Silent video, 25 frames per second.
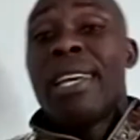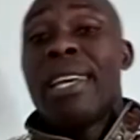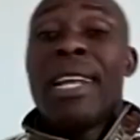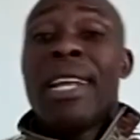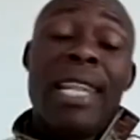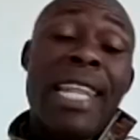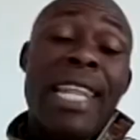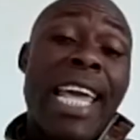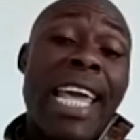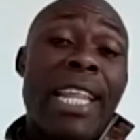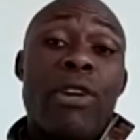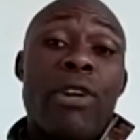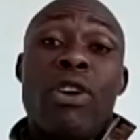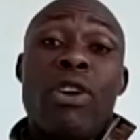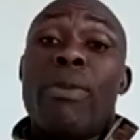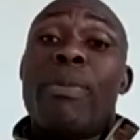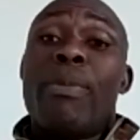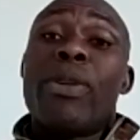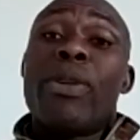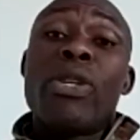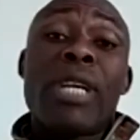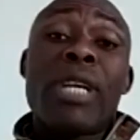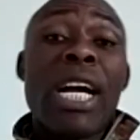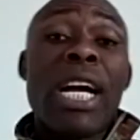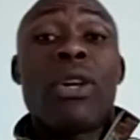like
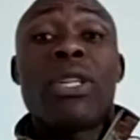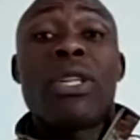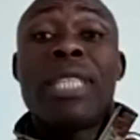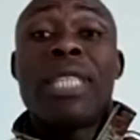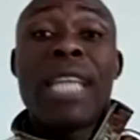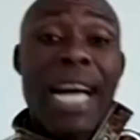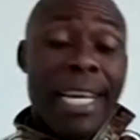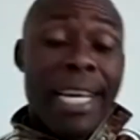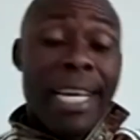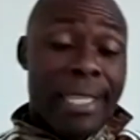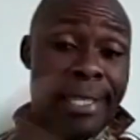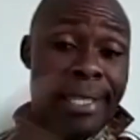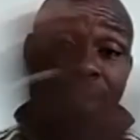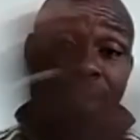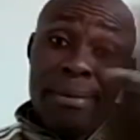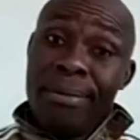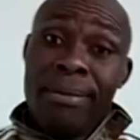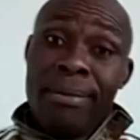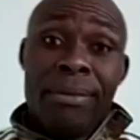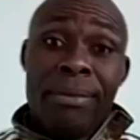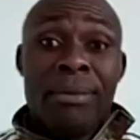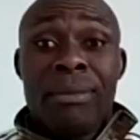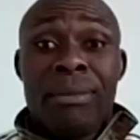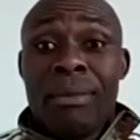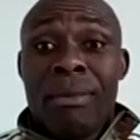Roberto Carlos does.
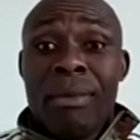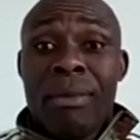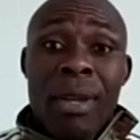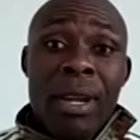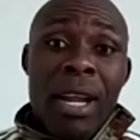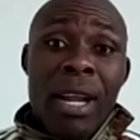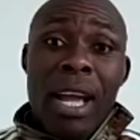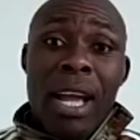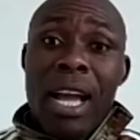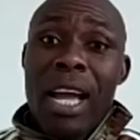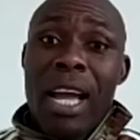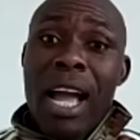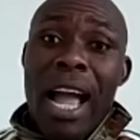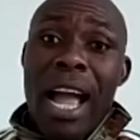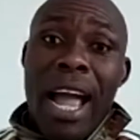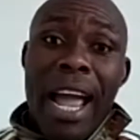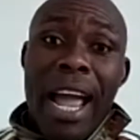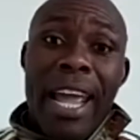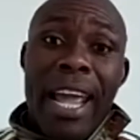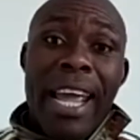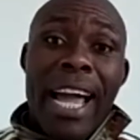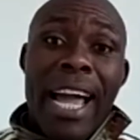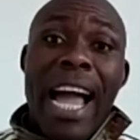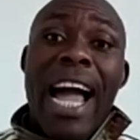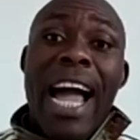
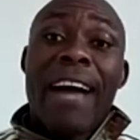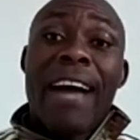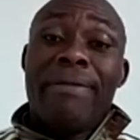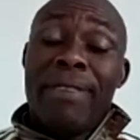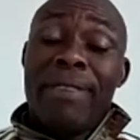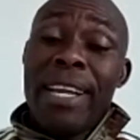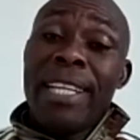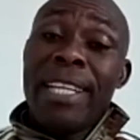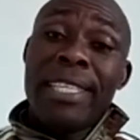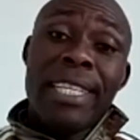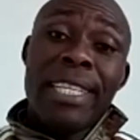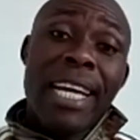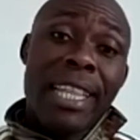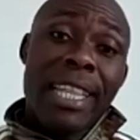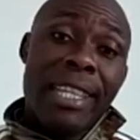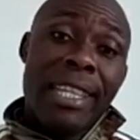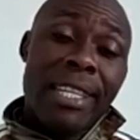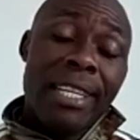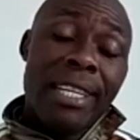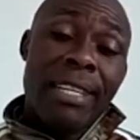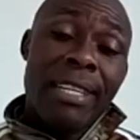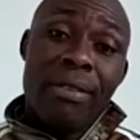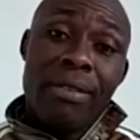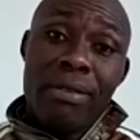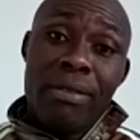I've learned that
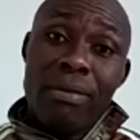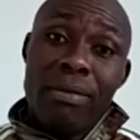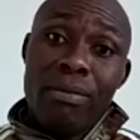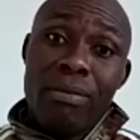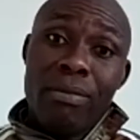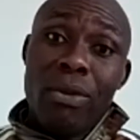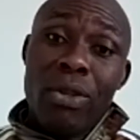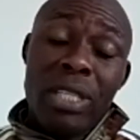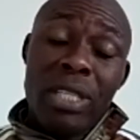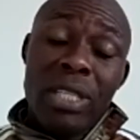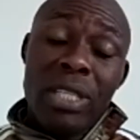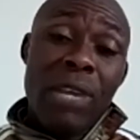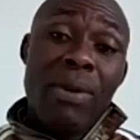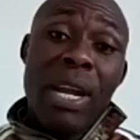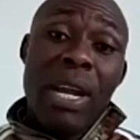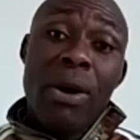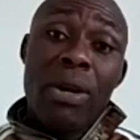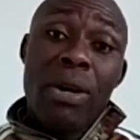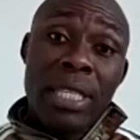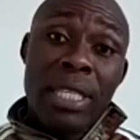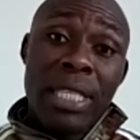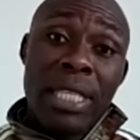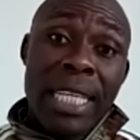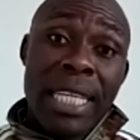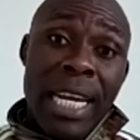thing mostly when I
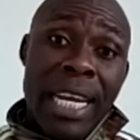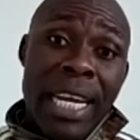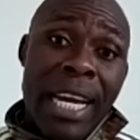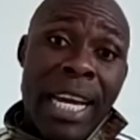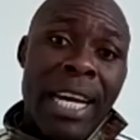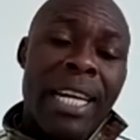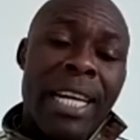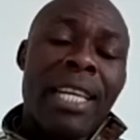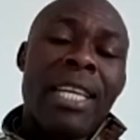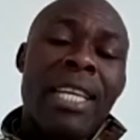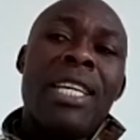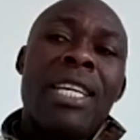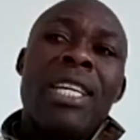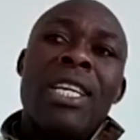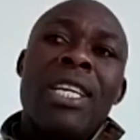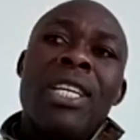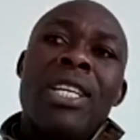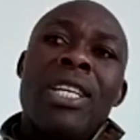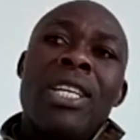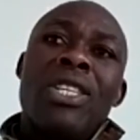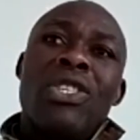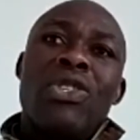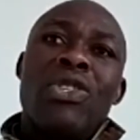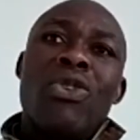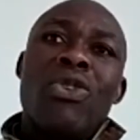was in Ghana.
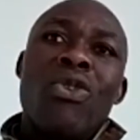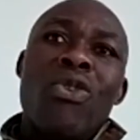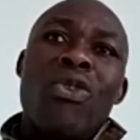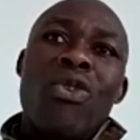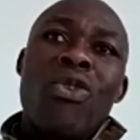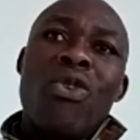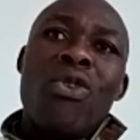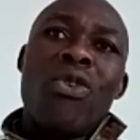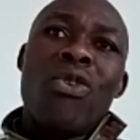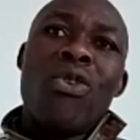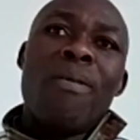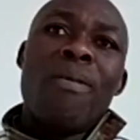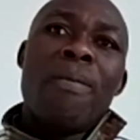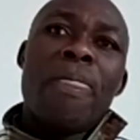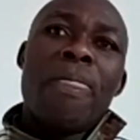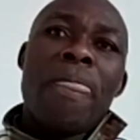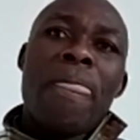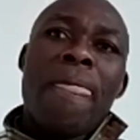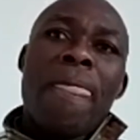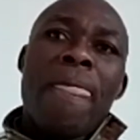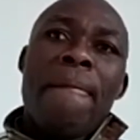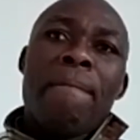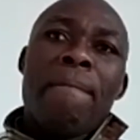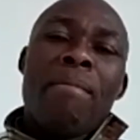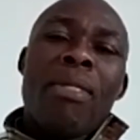So
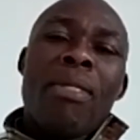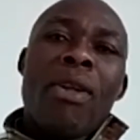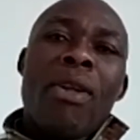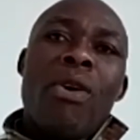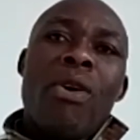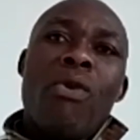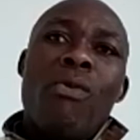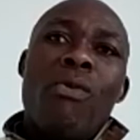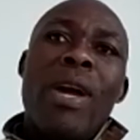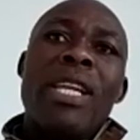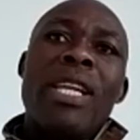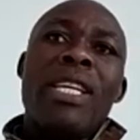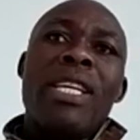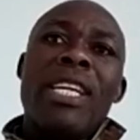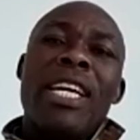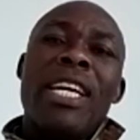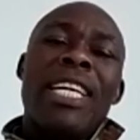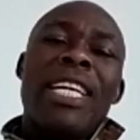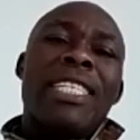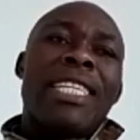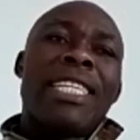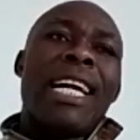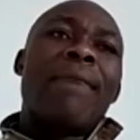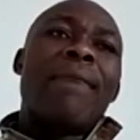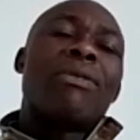when
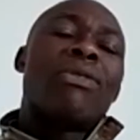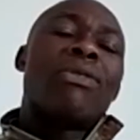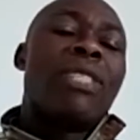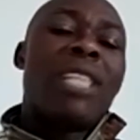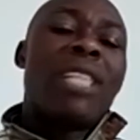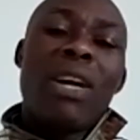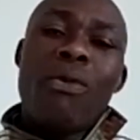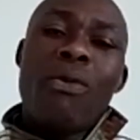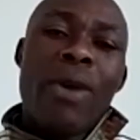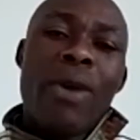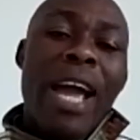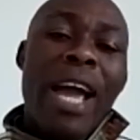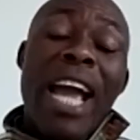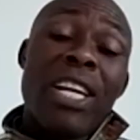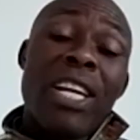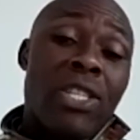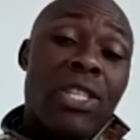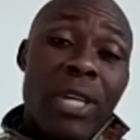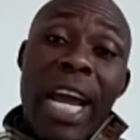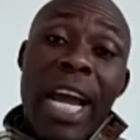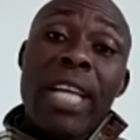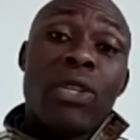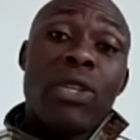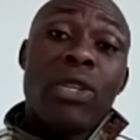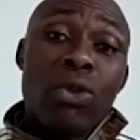it comes that way, I
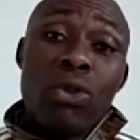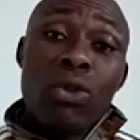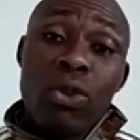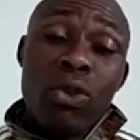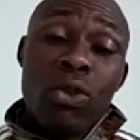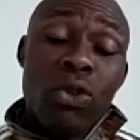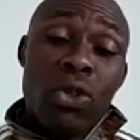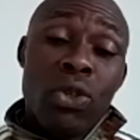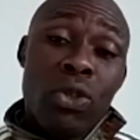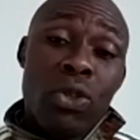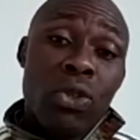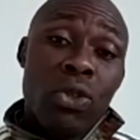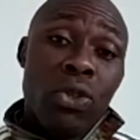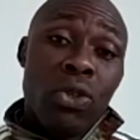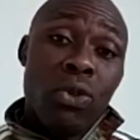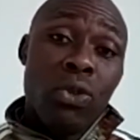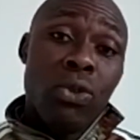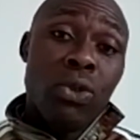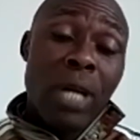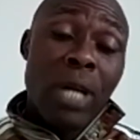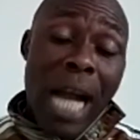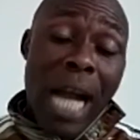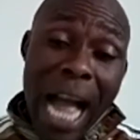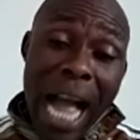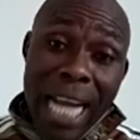try to
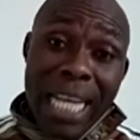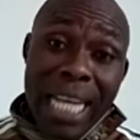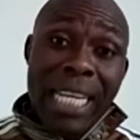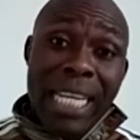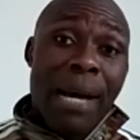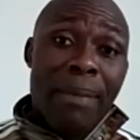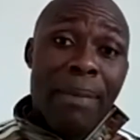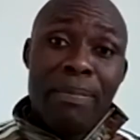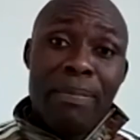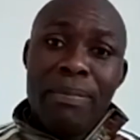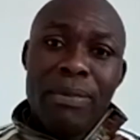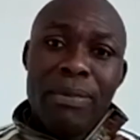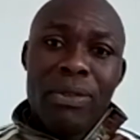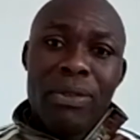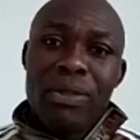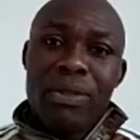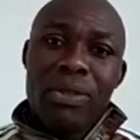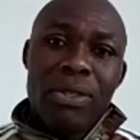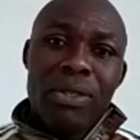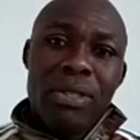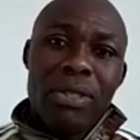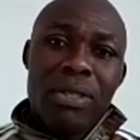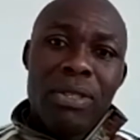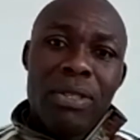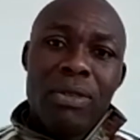adapt
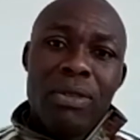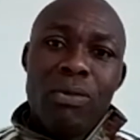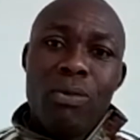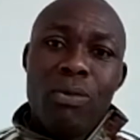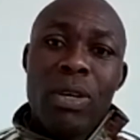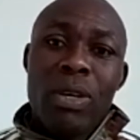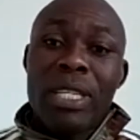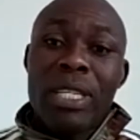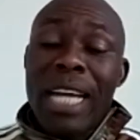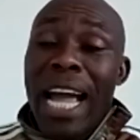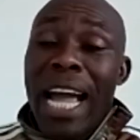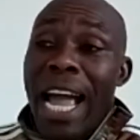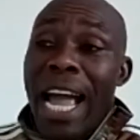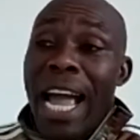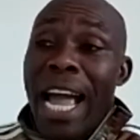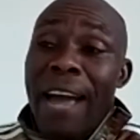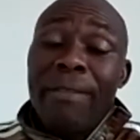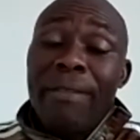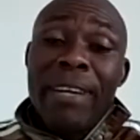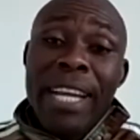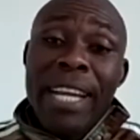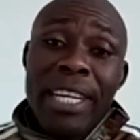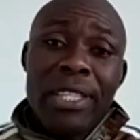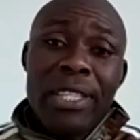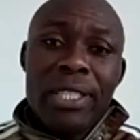what I
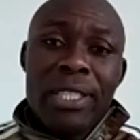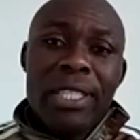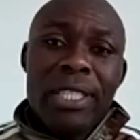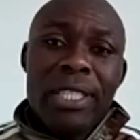have learned